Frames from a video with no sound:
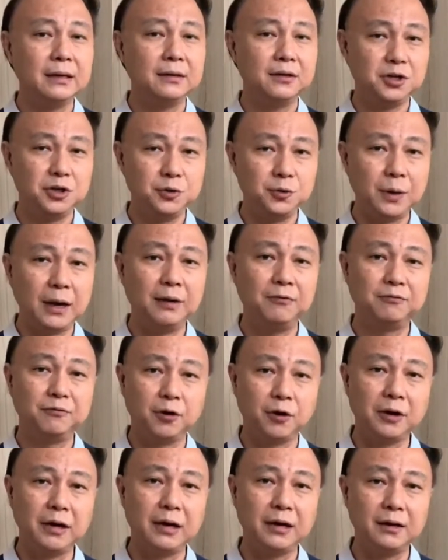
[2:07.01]
till I
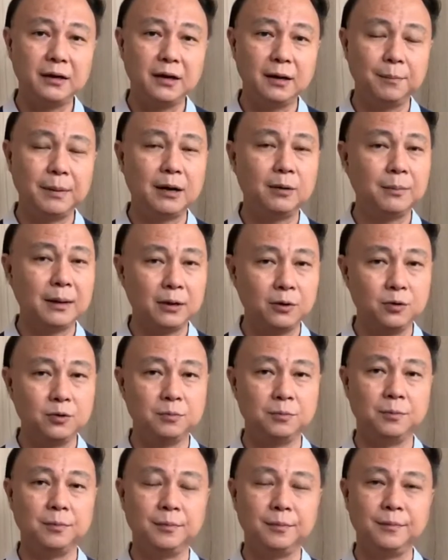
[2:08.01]
forget about my
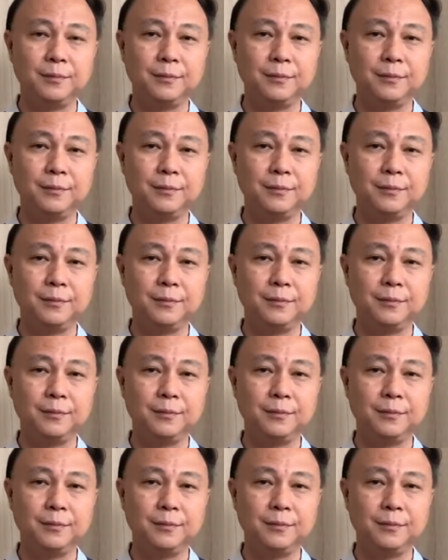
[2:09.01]
home.